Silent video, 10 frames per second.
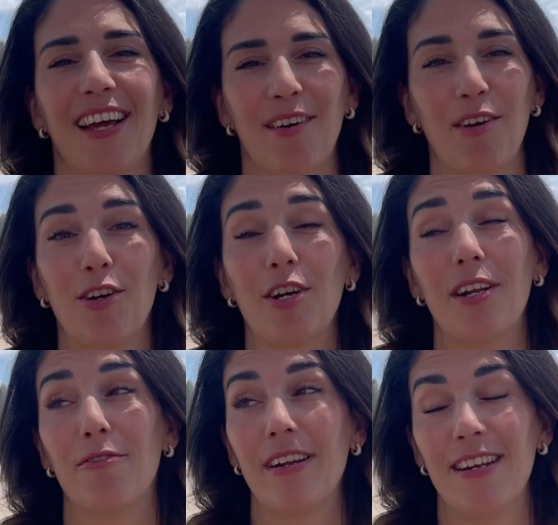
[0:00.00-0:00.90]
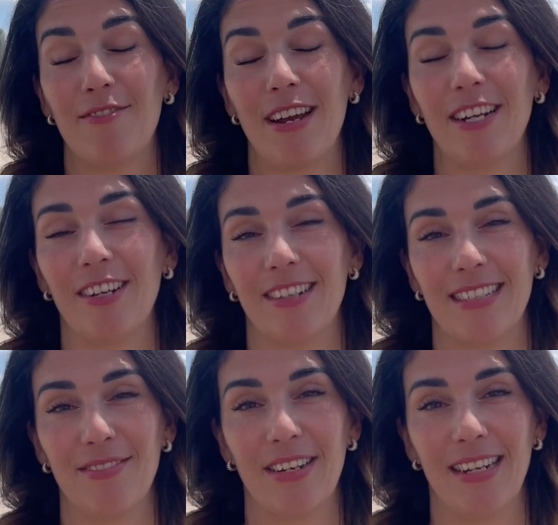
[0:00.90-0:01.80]
We're good at written records,
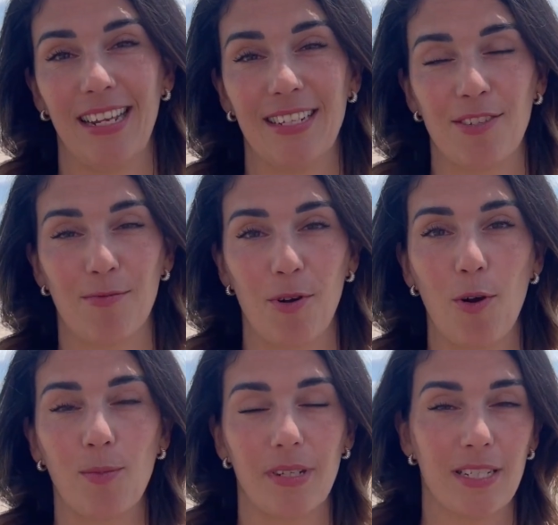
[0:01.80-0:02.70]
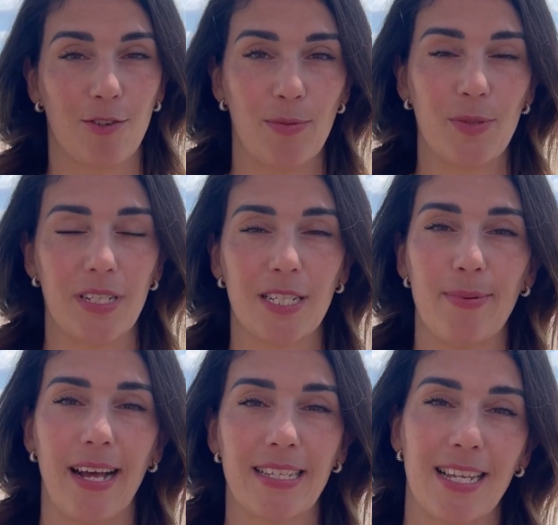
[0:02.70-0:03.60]
even in ancient Rome. Descriptions
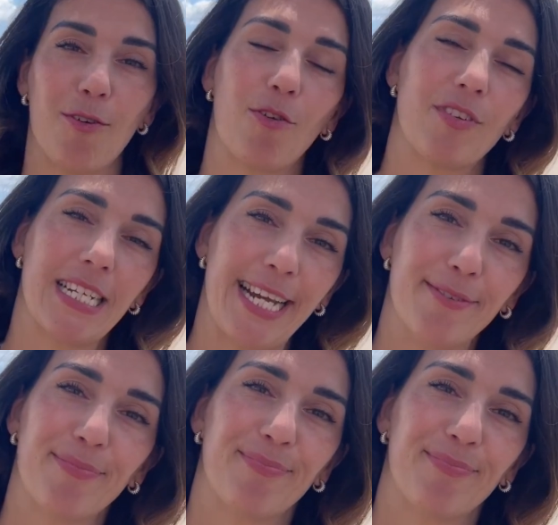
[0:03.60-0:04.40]
passed down over time.